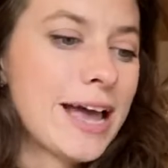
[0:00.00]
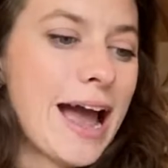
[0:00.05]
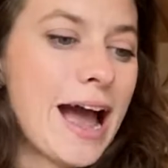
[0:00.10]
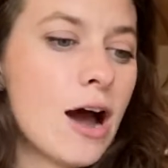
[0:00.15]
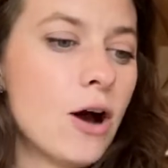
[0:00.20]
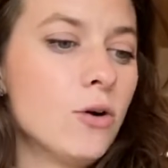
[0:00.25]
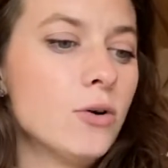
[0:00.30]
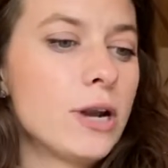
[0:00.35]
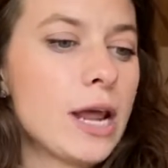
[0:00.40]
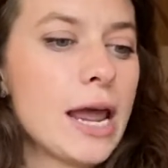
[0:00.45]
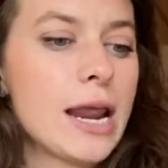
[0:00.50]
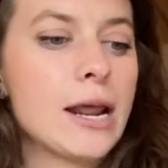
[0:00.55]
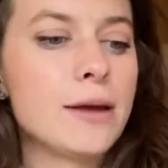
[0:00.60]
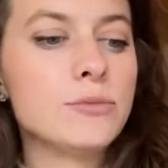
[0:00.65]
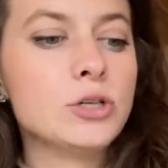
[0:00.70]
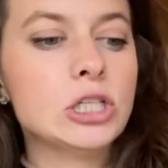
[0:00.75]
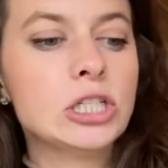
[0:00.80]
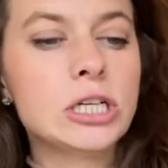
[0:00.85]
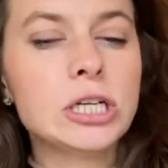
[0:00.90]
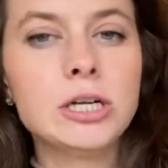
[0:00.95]
out, and I'm
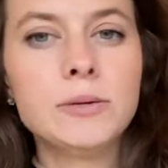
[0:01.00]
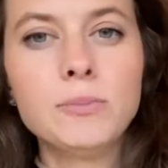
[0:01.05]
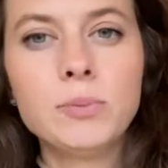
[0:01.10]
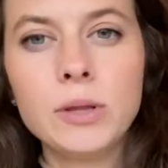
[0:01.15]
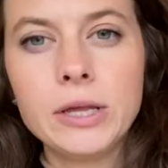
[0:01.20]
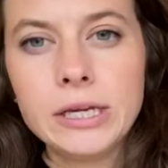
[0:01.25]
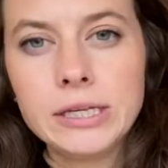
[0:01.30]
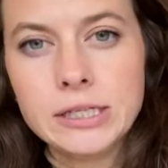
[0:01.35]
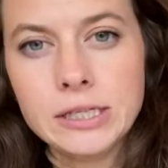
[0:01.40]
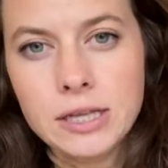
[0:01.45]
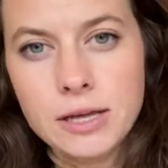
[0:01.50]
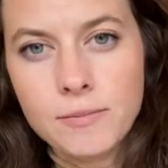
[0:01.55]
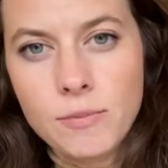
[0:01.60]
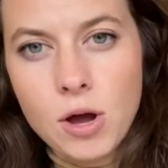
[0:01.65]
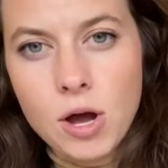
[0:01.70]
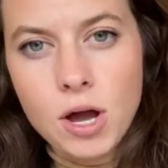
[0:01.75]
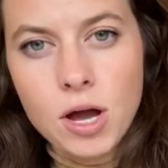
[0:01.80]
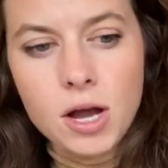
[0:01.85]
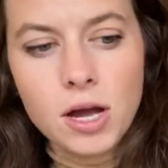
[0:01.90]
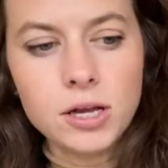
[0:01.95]
just gonna place them
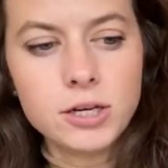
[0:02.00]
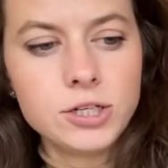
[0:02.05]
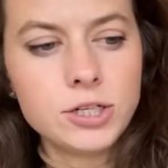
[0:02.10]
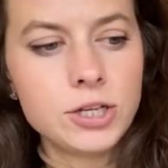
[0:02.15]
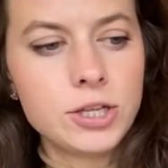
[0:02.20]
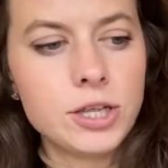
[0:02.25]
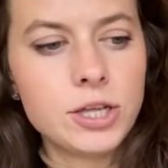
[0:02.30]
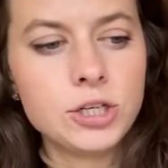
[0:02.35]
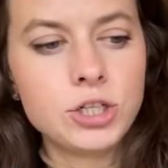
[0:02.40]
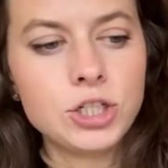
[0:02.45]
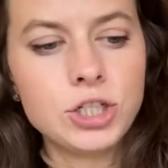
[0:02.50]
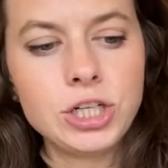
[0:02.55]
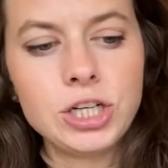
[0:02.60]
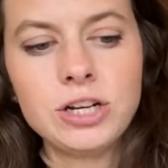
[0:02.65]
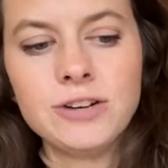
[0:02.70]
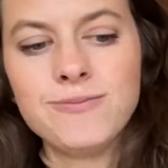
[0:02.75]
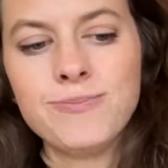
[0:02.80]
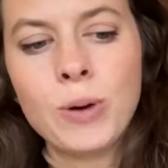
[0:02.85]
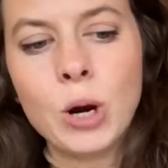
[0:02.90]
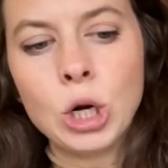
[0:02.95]
onto this sheet
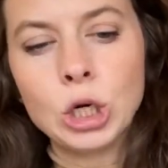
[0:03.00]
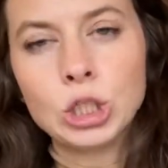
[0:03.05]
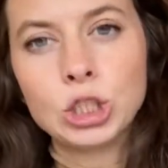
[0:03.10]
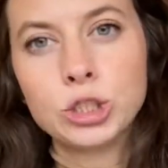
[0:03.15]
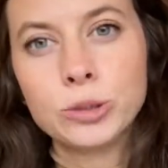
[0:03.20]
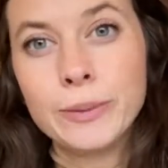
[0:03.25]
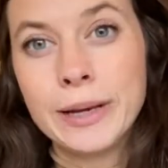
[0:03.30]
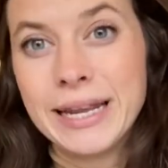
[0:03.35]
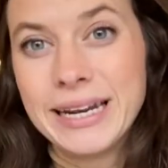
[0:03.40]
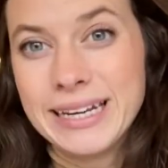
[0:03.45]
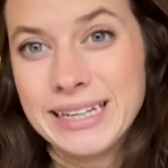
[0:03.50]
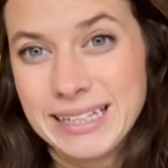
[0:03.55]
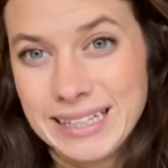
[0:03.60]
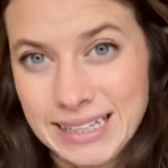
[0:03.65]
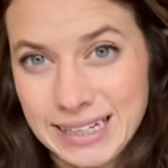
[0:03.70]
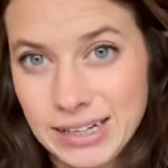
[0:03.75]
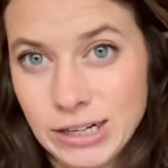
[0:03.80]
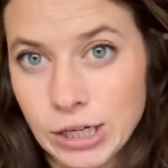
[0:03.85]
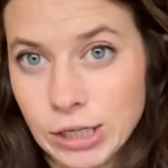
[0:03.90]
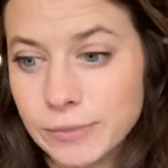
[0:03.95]
of parchment
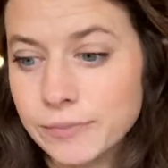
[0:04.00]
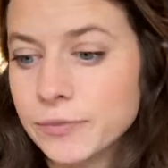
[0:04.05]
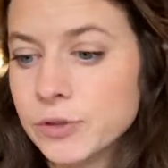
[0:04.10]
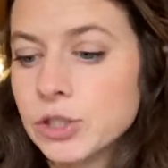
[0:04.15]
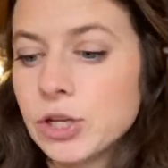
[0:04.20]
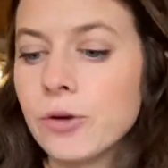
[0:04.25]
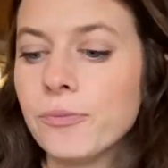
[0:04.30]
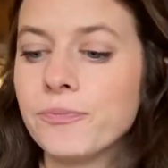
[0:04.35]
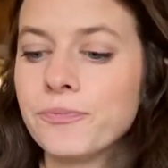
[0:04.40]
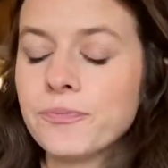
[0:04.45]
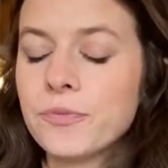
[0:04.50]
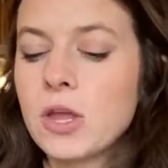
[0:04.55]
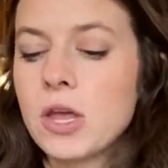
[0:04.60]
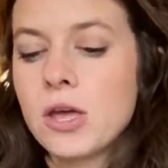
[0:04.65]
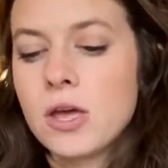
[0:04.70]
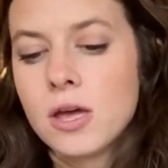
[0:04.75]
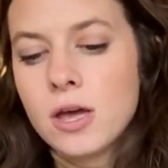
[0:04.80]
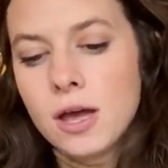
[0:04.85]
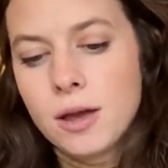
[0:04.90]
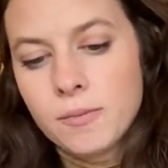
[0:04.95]
here. So
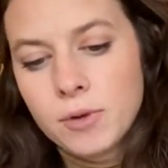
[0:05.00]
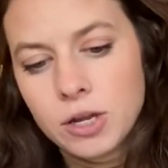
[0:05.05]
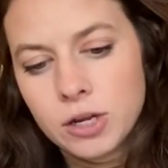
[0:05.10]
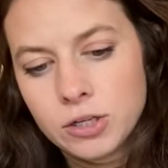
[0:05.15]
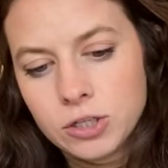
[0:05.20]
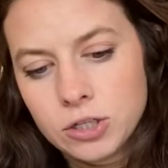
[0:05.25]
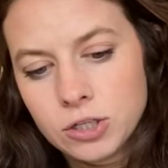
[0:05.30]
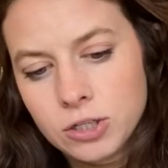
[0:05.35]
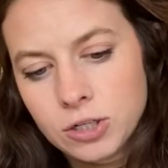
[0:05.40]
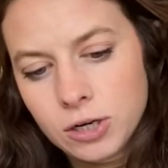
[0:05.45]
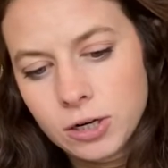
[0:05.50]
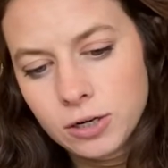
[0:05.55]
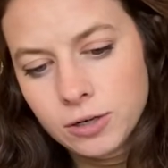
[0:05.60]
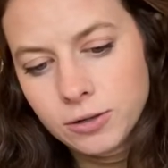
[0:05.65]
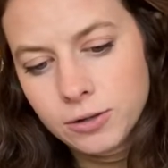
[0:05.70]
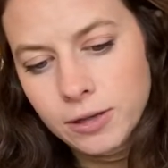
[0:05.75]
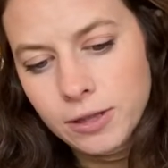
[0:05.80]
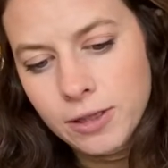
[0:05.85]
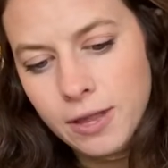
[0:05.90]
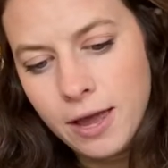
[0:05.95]
I'm gonna start
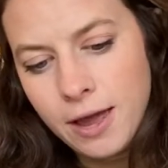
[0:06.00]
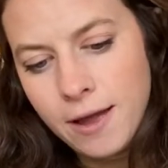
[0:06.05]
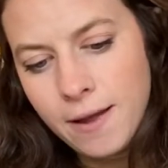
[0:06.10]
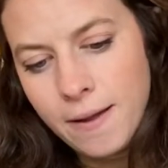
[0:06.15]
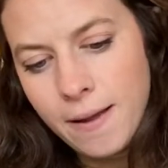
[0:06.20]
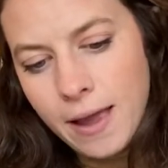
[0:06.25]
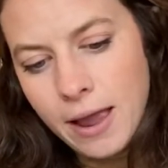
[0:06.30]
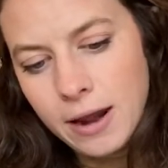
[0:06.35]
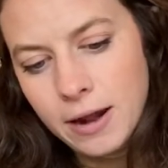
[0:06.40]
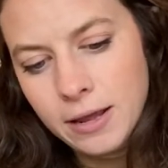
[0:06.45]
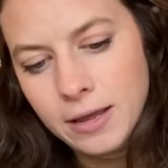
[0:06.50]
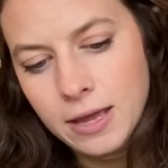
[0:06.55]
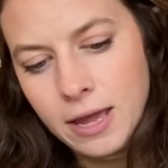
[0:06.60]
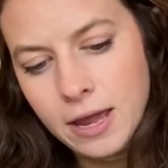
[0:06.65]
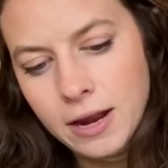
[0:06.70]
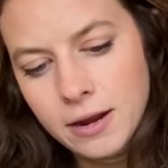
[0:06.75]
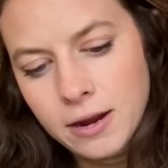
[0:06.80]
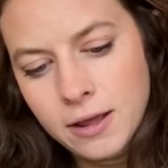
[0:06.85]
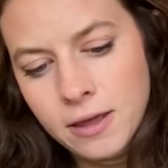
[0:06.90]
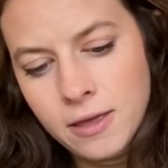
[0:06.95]
doing that, and
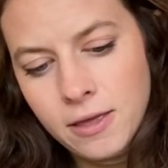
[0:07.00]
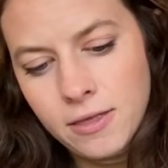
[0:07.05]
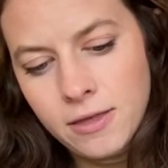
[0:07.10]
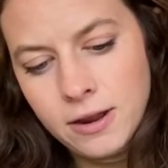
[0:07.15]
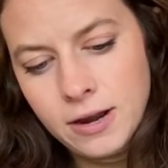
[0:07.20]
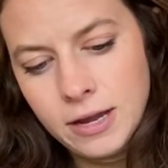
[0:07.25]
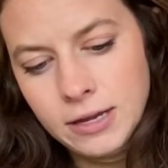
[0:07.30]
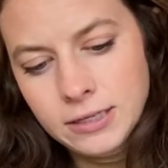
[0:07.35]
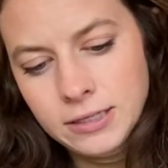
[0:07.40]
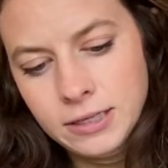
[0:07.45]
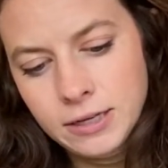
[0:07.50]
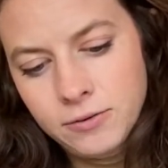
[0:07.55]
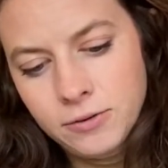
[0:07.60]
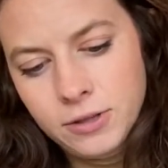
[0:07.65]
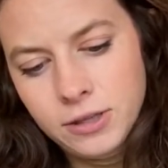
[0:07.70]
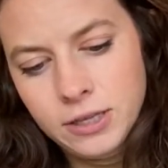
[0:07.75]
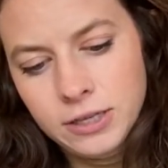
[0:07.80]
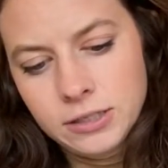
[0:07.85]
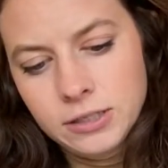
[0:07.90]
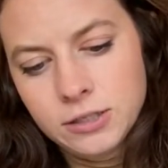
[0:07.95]
again, the nice thing
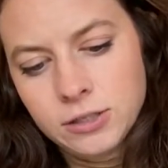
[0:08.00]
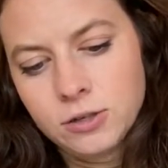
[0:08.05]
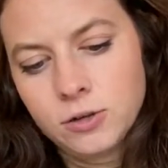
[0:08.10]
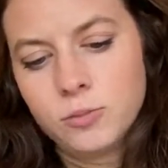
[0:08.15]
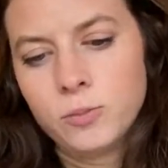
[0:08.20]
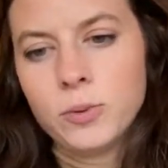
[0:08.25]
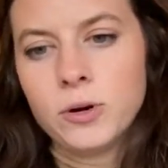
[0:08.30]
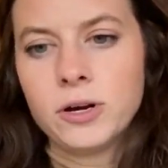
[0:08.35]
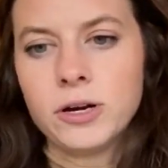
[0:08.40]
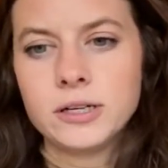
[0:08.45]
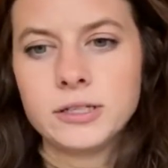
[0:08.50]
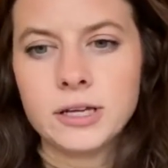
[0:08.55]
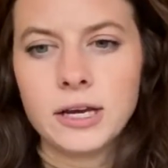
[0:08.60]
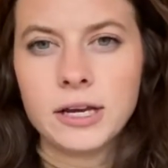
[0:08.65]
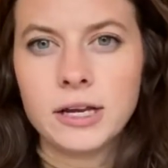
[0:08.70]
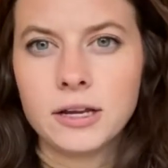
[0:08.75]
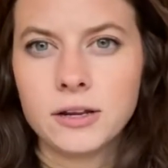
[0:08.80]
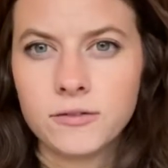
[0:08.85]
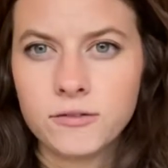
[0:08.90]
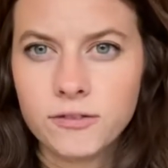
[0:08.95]
with this scooper is I
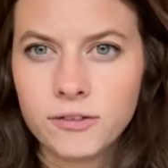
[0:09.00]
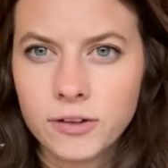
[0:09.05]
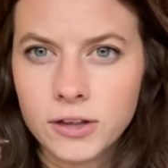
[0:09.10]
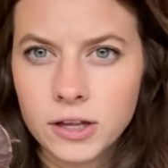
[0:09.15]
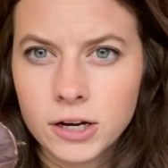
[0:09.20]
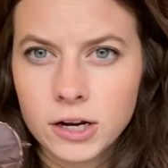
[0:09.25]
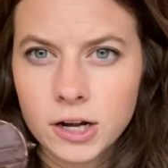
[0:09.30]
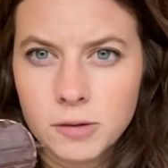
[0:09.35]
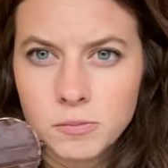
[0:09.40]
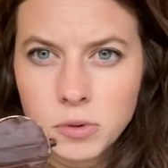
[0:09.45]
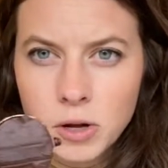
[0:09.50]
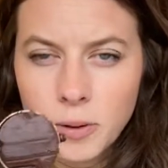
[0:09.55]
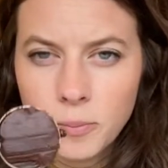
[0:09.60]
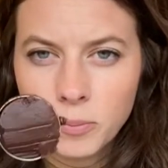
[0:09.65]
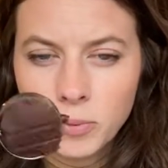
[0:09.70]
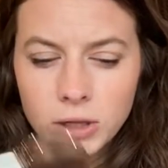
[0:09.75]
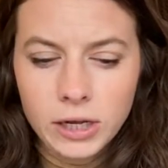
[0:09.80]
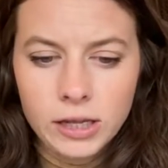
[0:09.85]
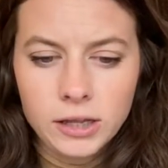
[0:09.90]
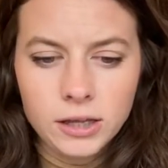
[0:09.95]
can fill it up
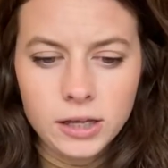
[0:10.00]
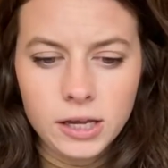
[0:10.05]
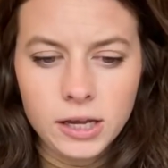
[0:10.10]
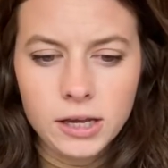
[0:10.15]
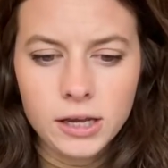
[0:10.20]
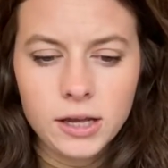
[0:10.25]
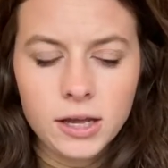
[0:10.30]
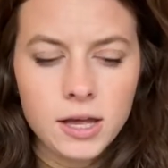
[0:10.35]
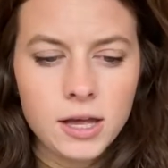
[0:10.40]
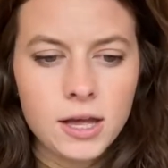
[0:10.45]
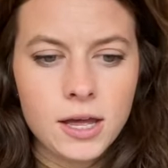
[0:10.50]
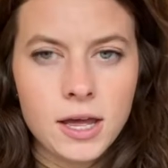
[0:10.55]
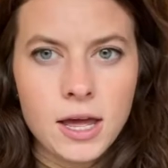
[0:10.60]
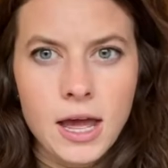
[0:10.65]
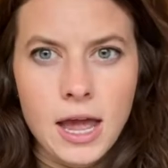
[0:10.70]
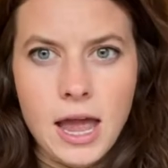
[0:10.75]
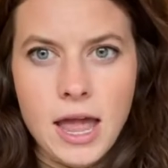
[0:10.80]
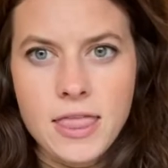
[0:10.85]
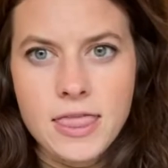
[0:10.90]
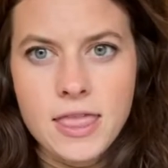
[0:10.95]
completely,
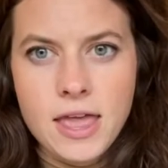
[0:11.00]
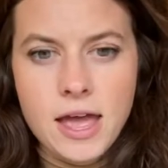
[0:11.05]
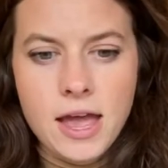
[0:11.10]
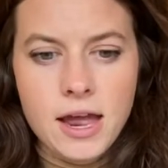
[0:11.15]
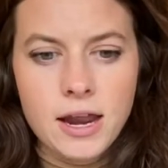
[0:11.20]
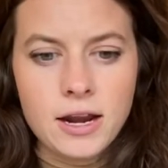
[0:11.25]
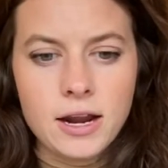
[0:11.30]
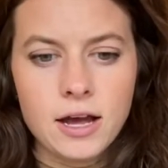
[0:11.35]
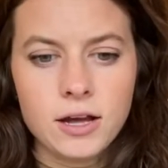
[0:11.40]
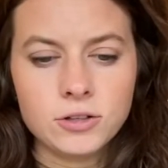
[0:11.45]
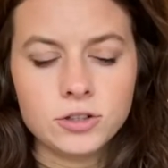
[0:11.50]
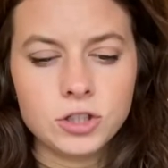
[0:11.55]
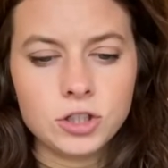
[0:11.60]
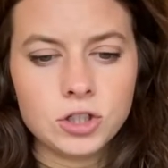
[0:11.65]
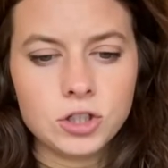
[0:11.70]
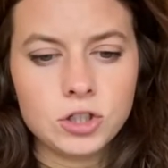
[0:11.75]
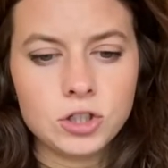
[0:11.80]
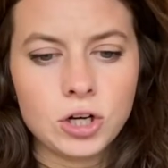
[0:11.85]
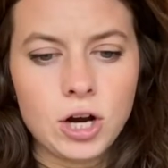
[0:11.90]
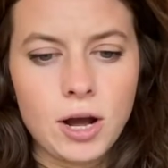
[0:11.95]
and then I'll
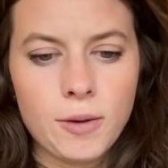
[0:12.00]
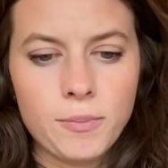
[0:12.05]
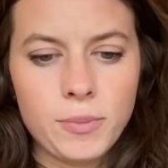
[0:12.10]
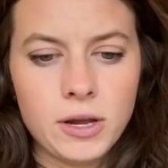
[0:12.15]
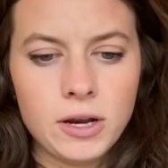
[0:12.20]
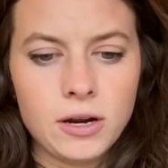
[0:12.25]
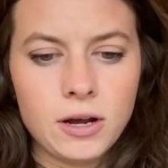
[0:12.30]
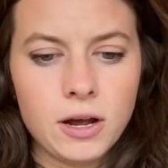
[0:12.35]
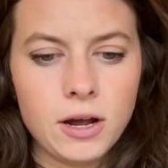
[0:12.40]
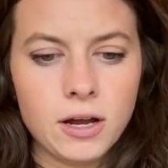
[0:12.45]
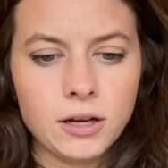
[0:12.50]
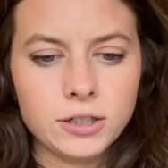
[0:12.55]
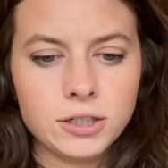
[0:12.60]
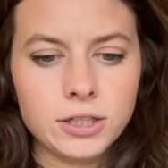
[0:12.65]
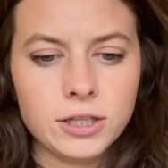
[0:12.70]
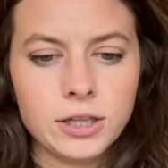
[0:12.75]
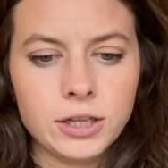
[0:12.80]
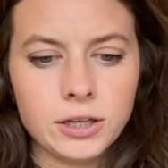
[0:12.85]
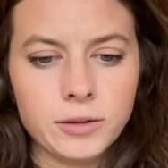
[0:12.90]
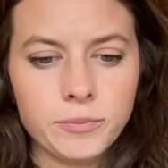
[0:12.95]
just drop it onto the